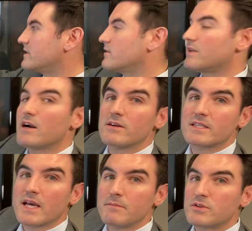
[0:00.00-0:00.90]
They are now in
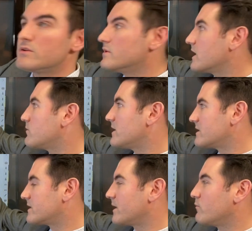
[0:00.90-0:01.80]
type 2, not quite to
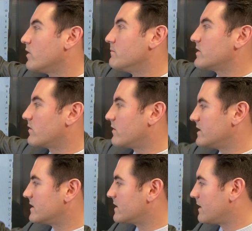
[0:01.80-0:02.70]
type 1, but they're
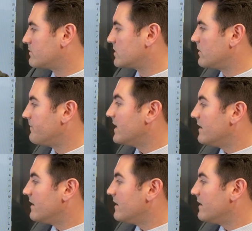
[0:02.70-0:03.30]
already to type 2.